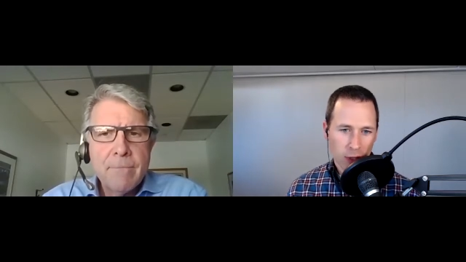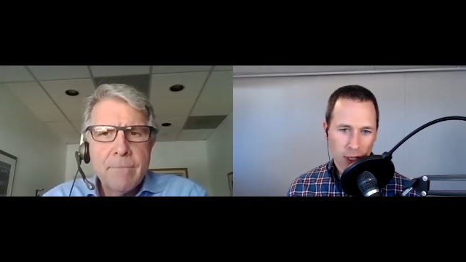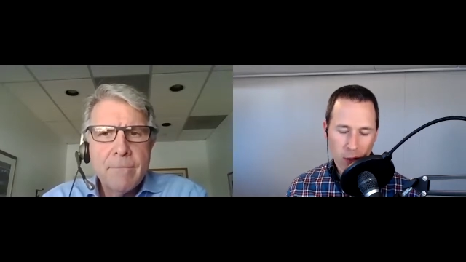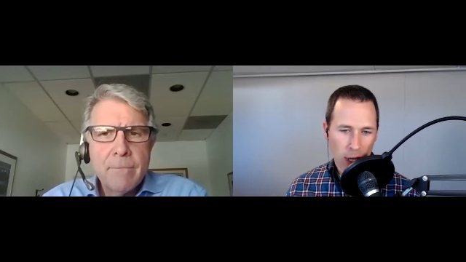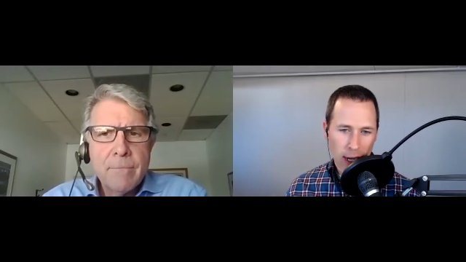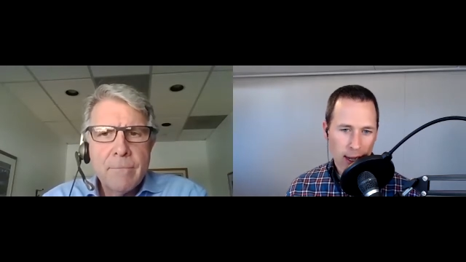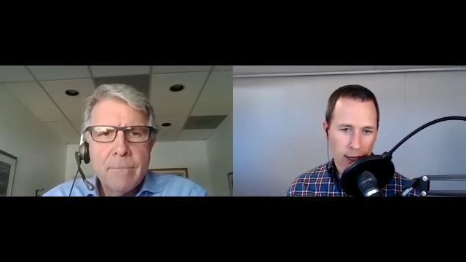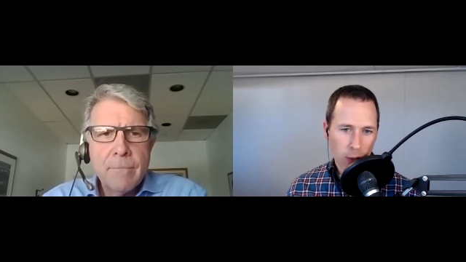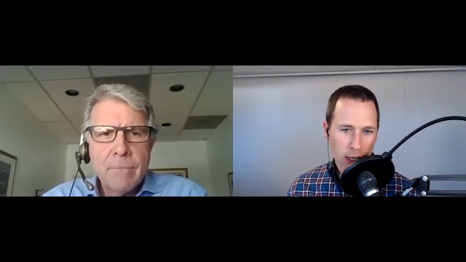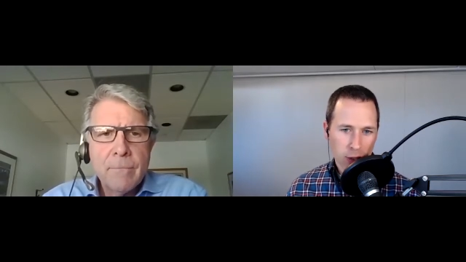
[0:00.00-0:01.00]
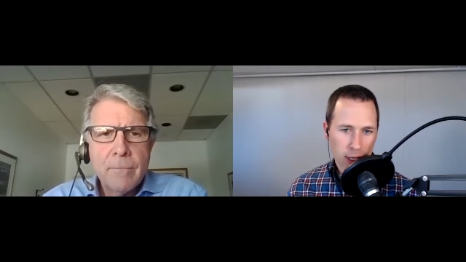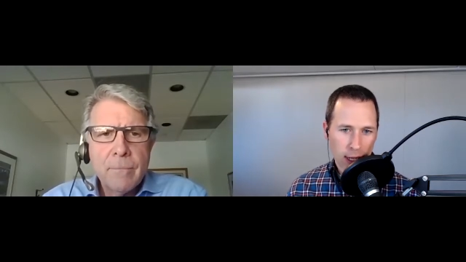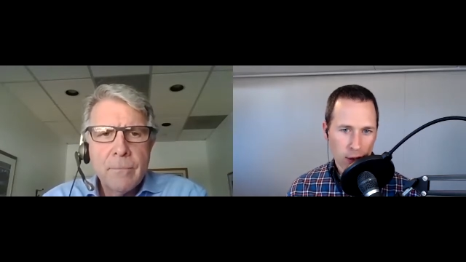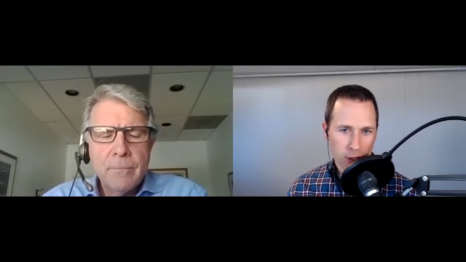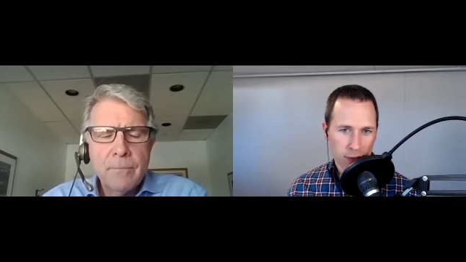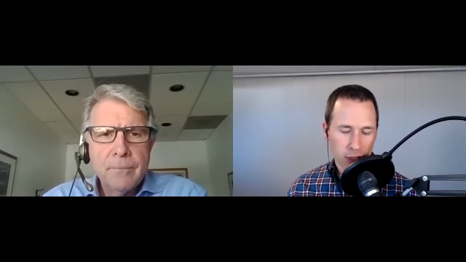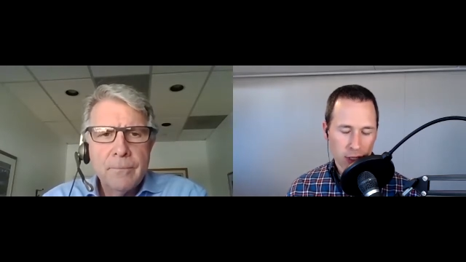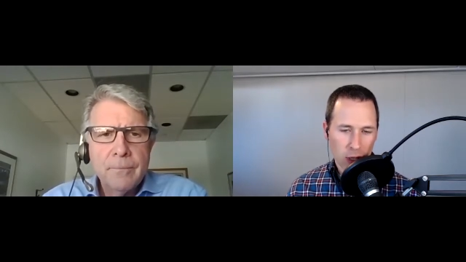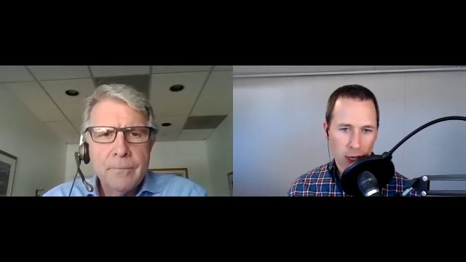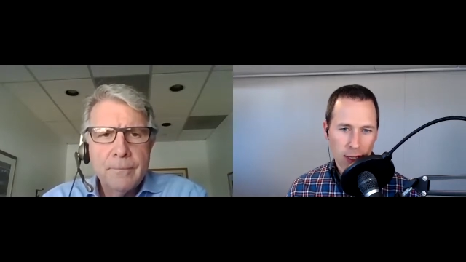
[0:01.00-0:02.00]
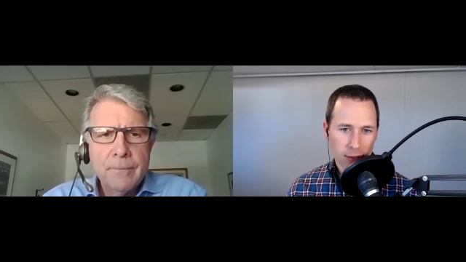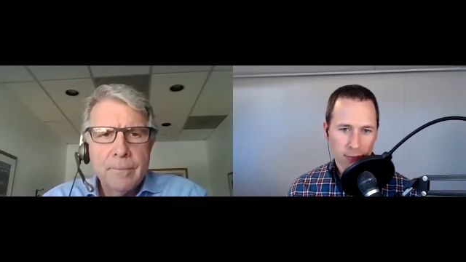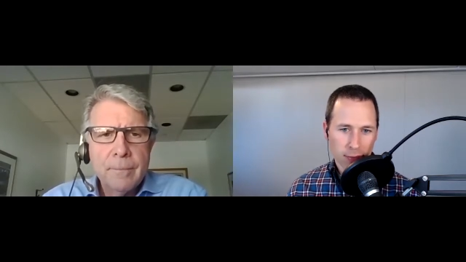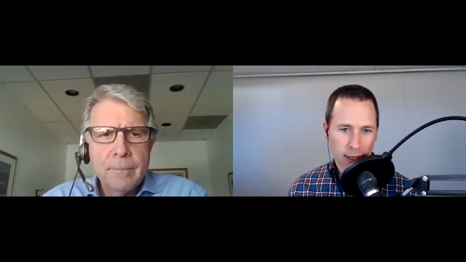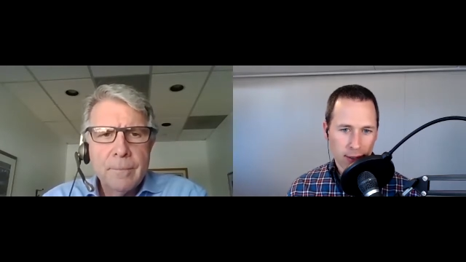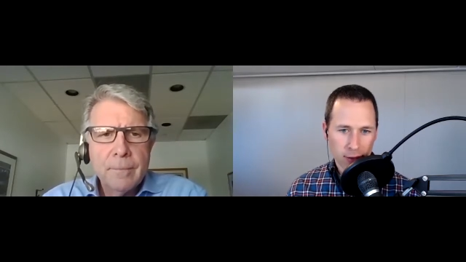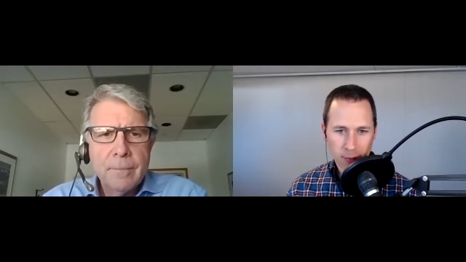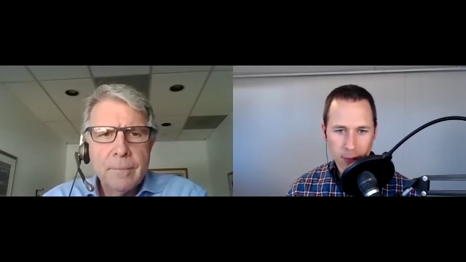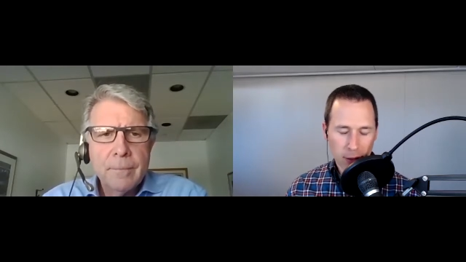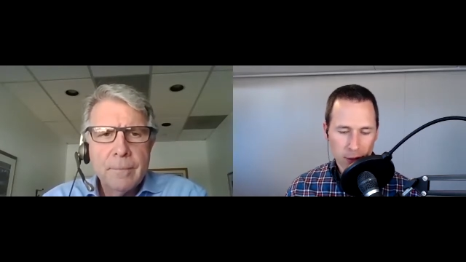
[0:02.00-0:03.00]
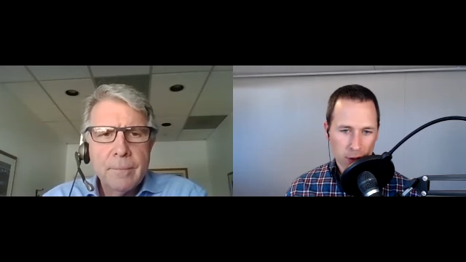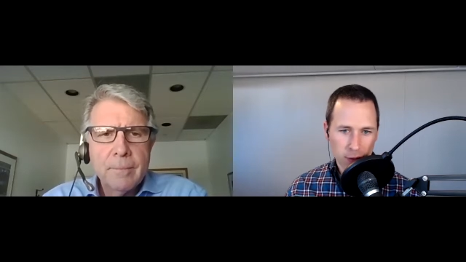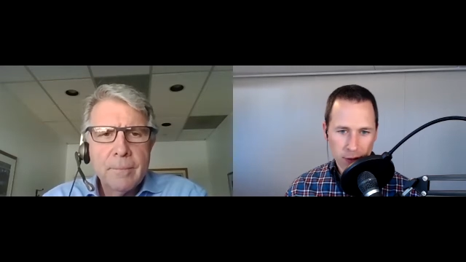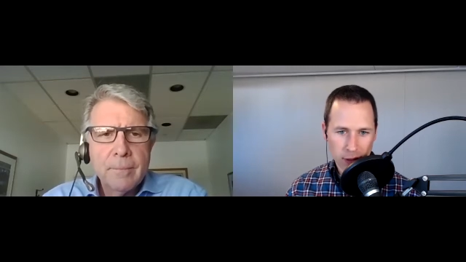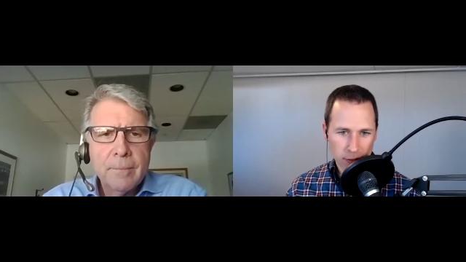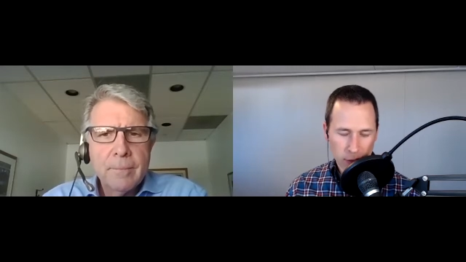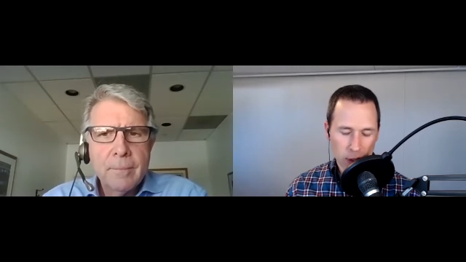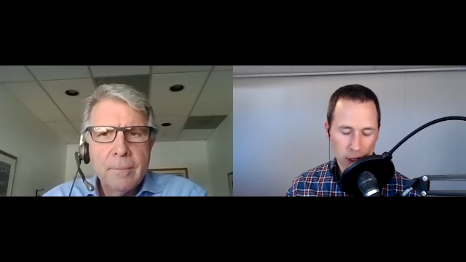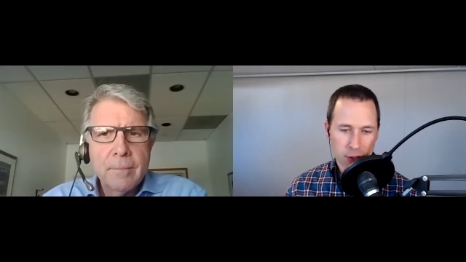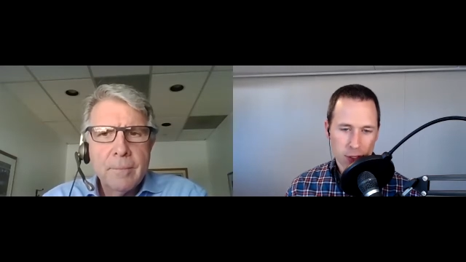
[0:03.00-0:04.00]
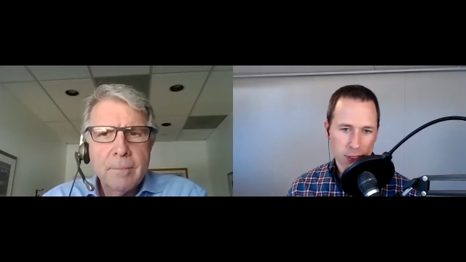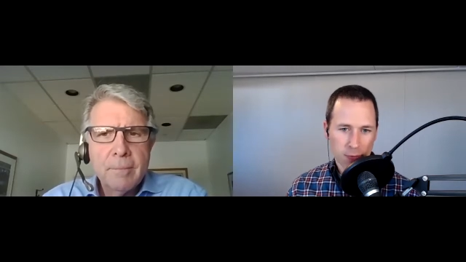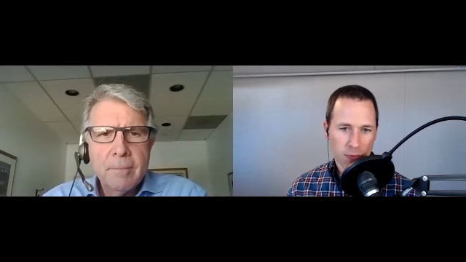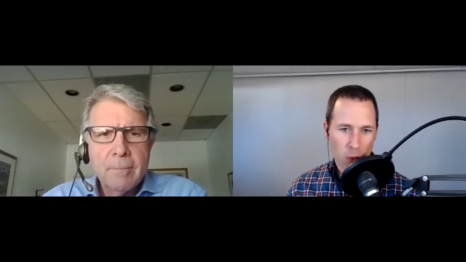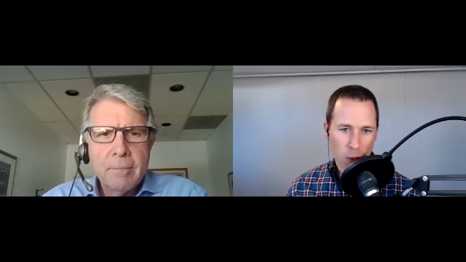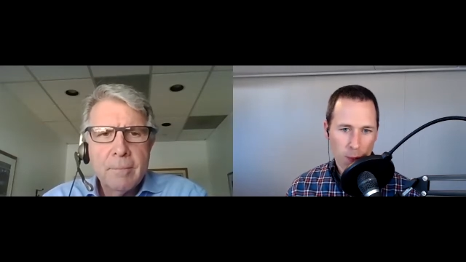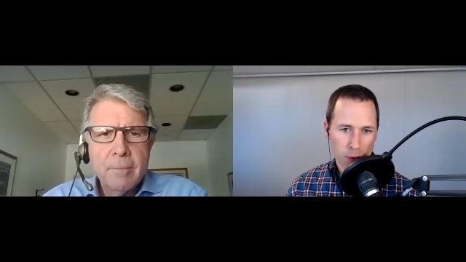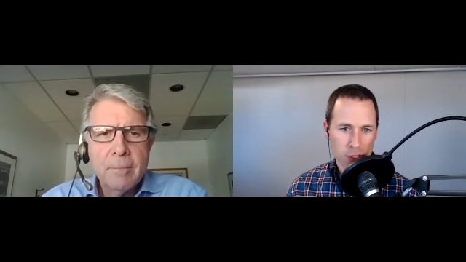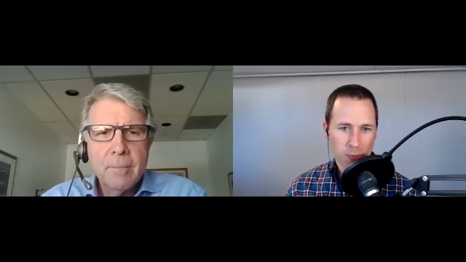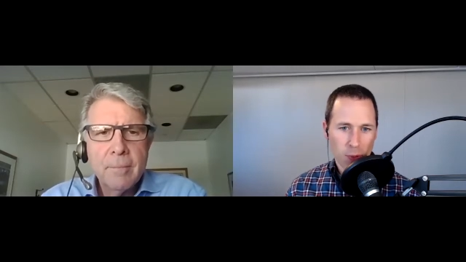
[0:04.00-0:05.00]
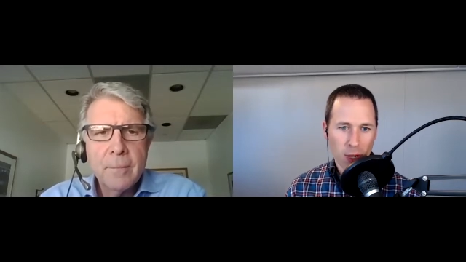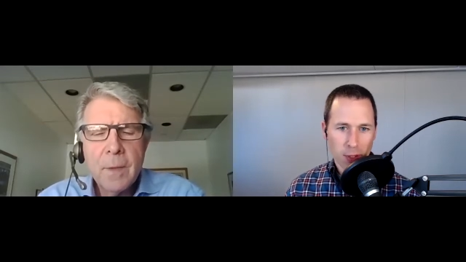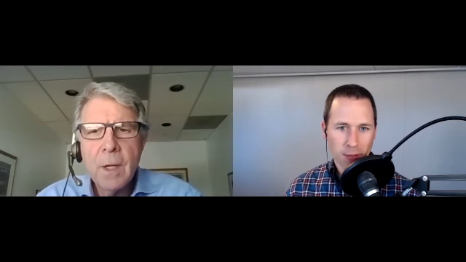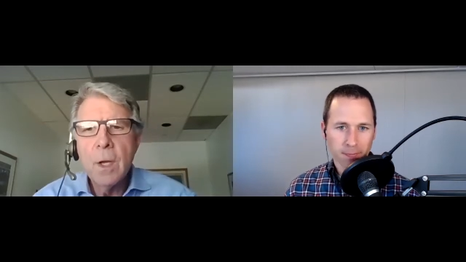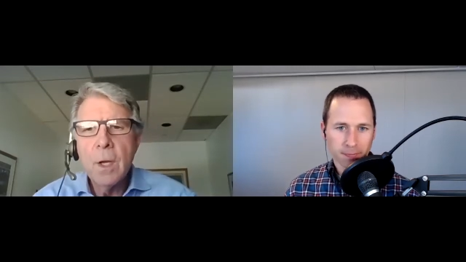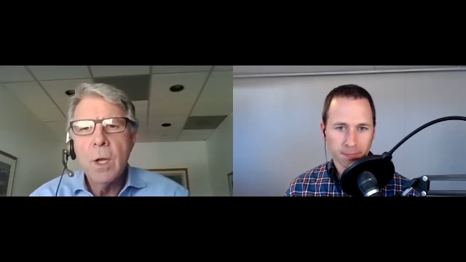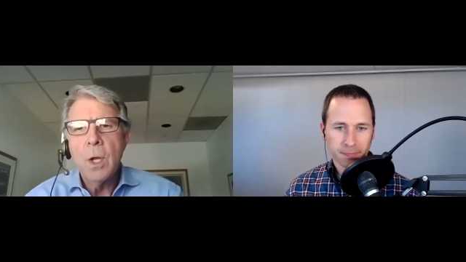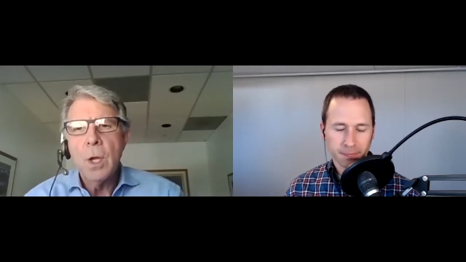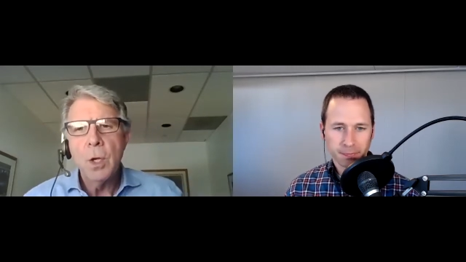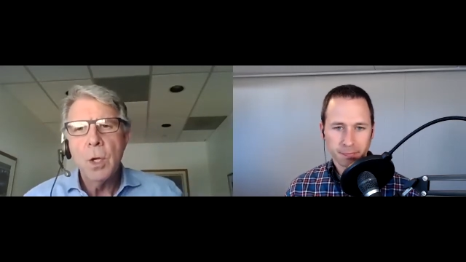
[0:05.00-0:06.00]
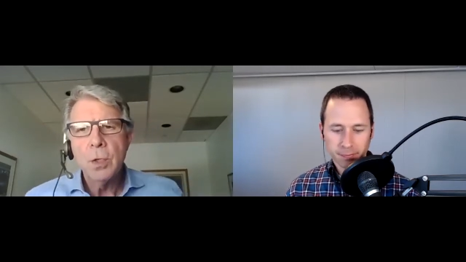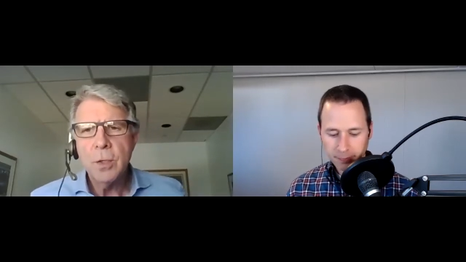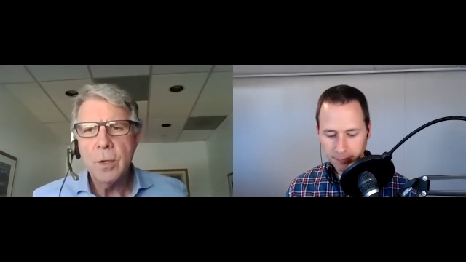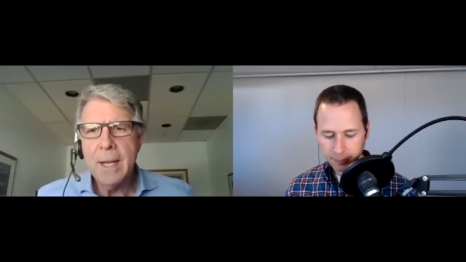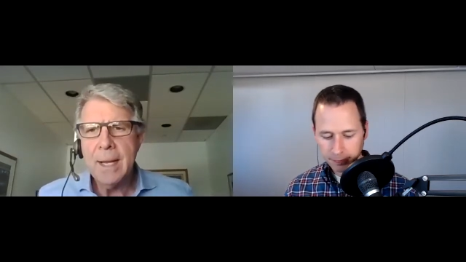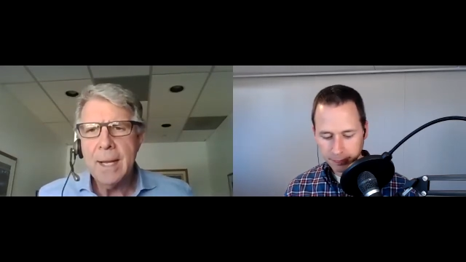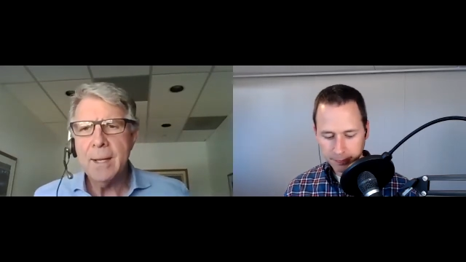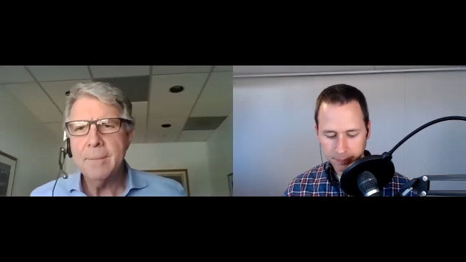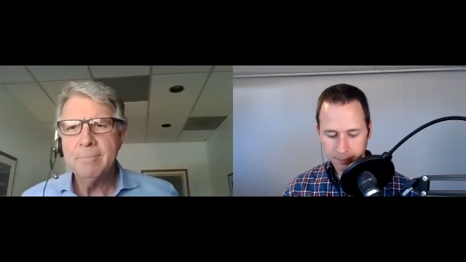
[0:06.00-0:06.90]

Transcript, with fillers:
Speaker 1: but you know how, how do we educate ourselves to know how to how to better do the due diligence before we purchase a property
Speaker 2: sure um,